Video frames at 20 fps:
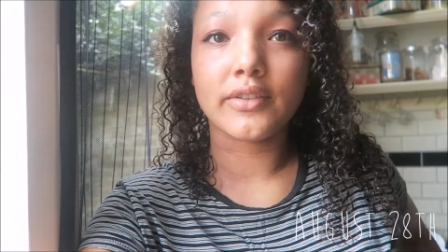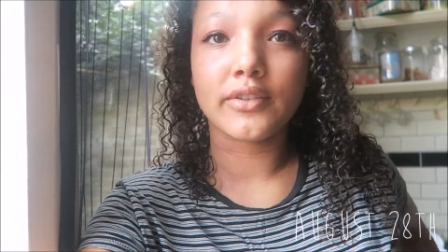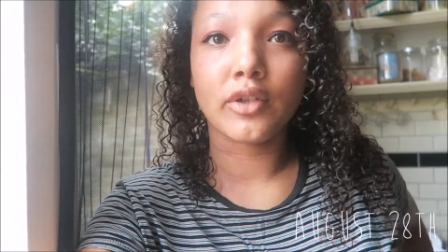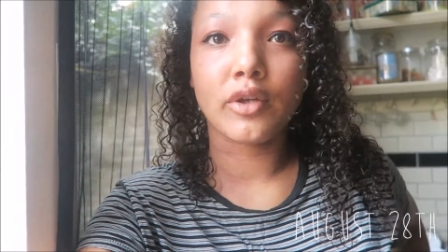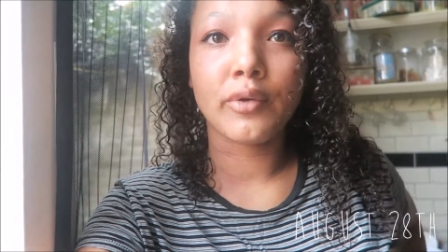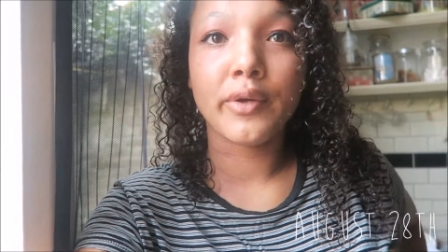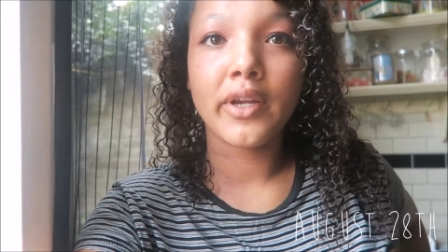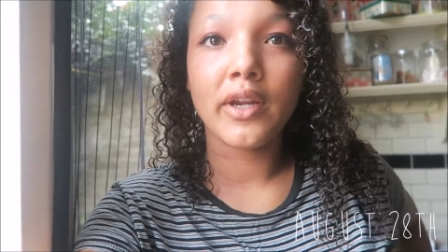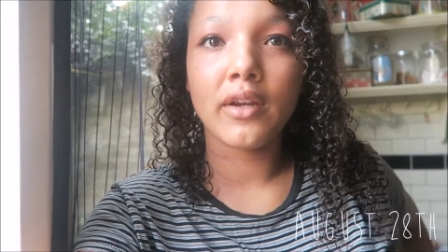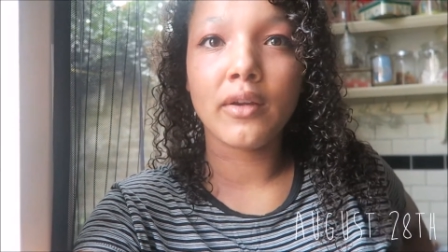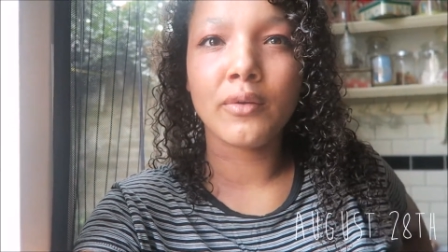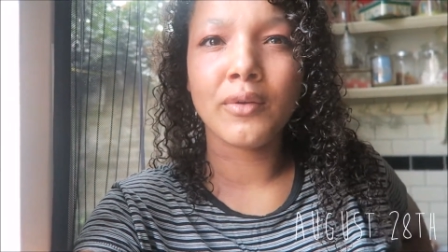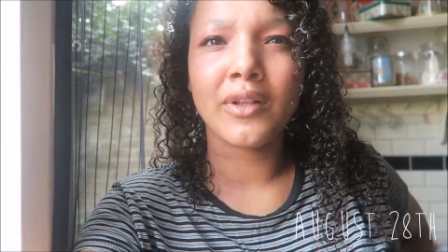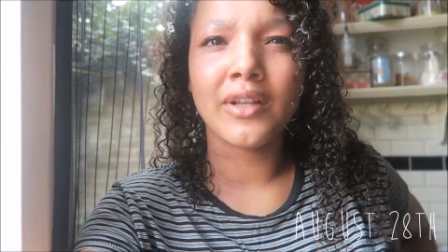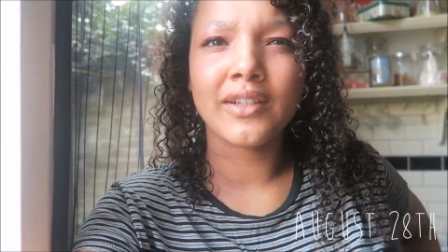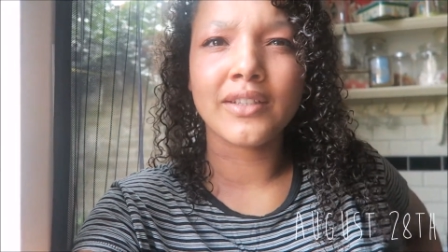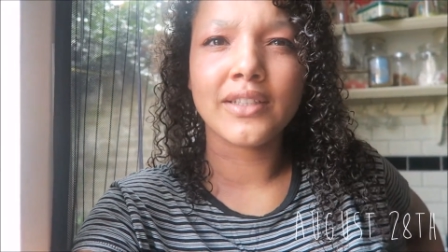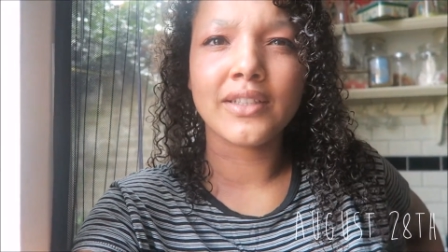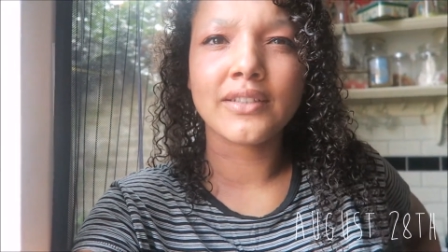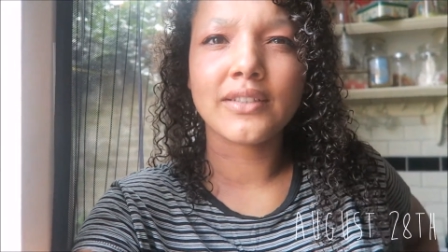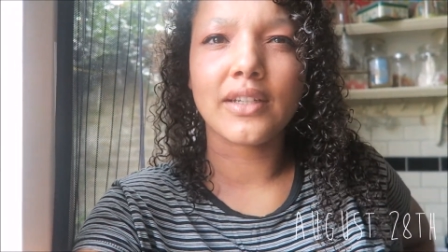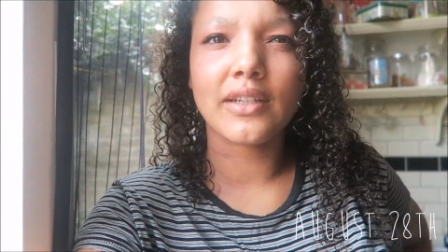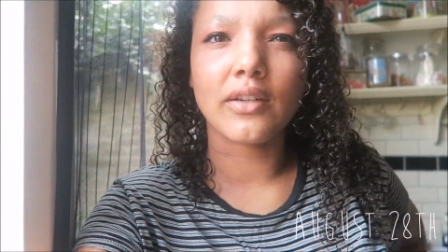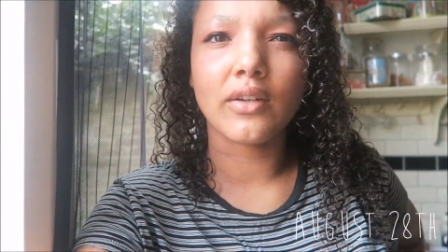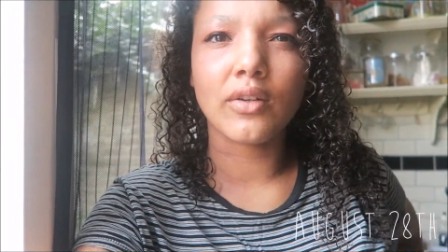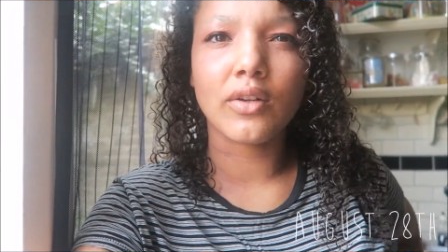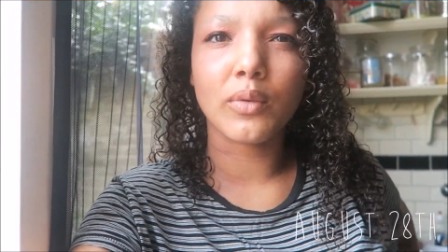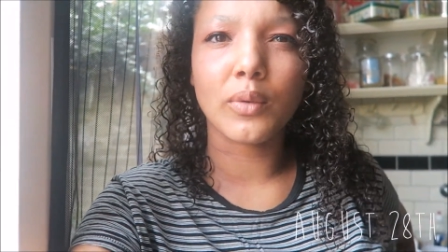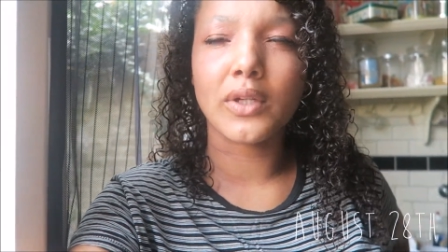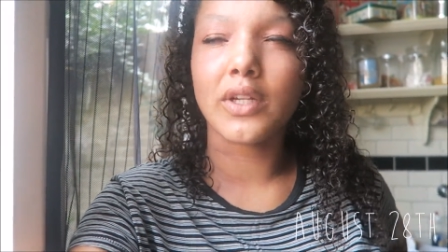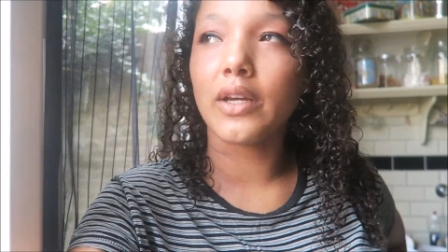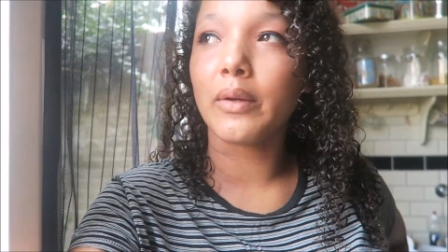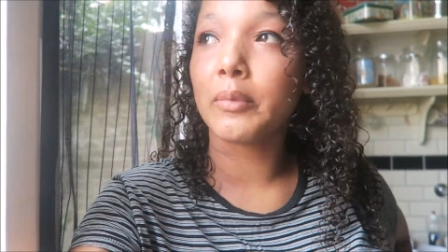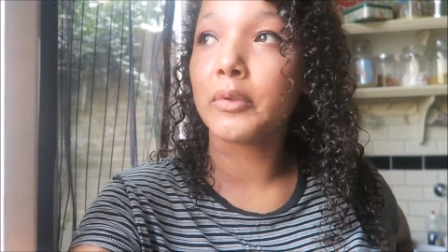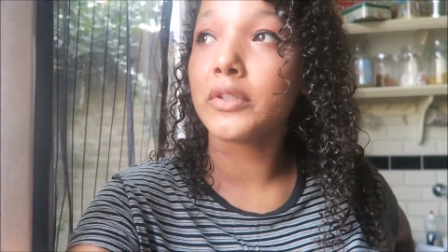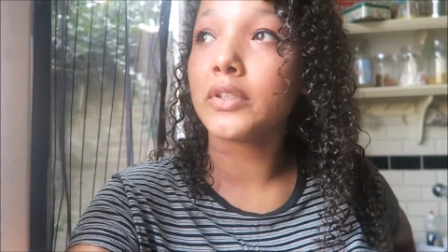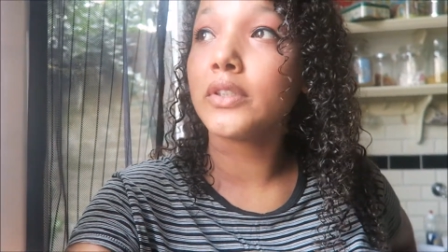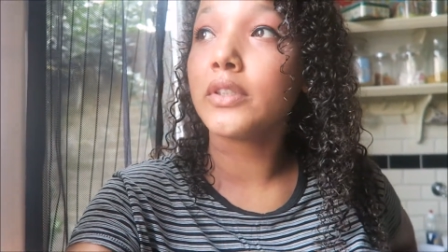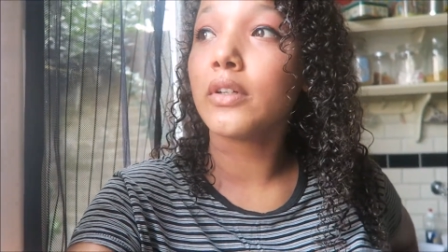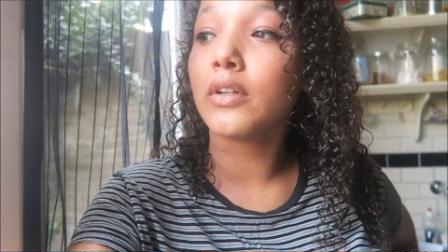Sorry I look like this, I don't know what
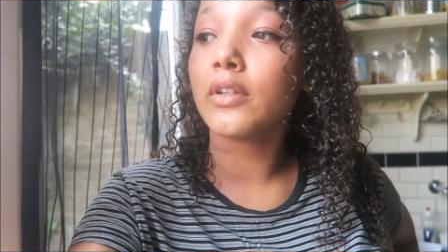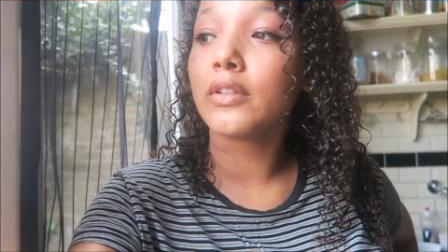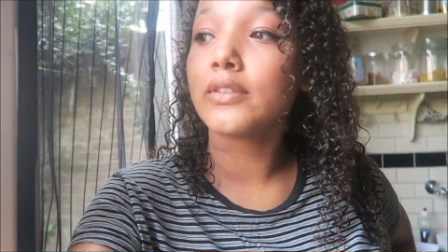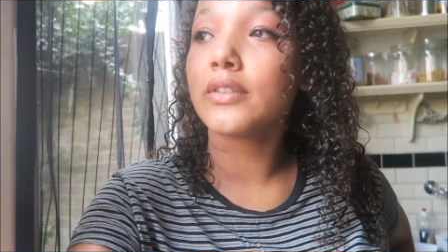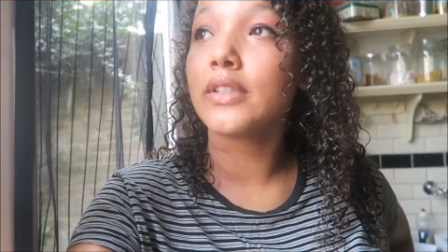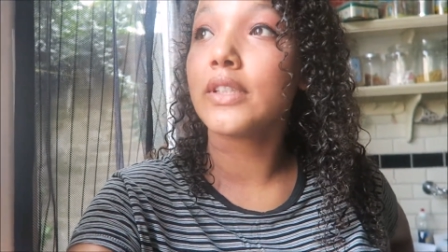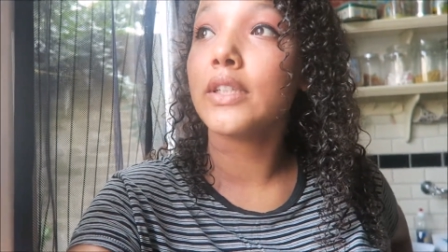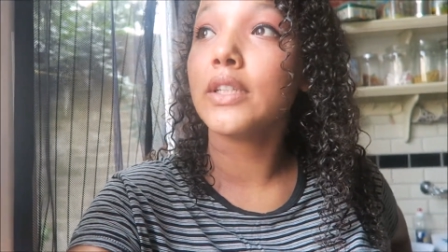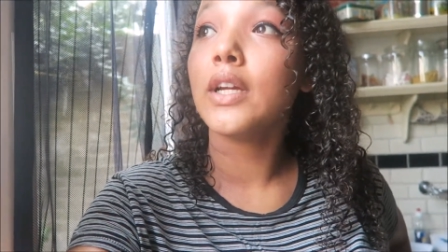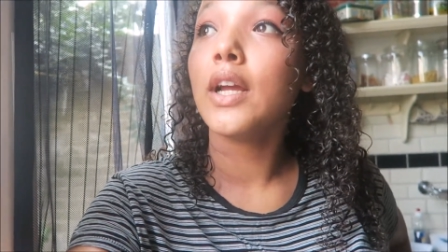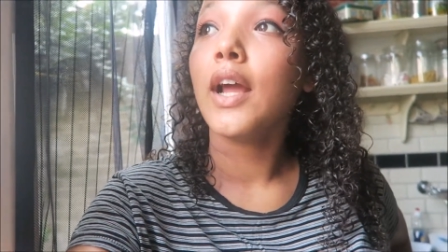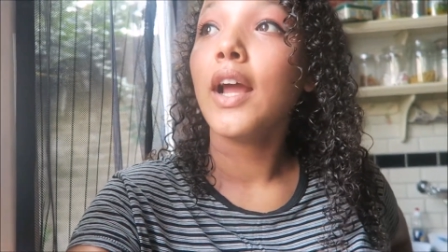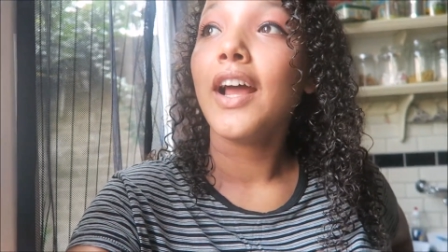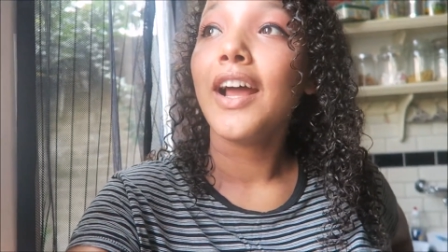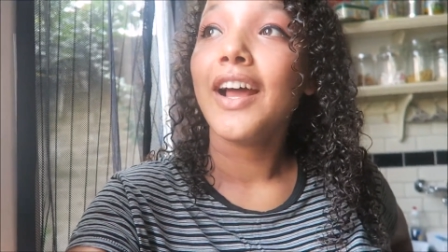happened, honestly.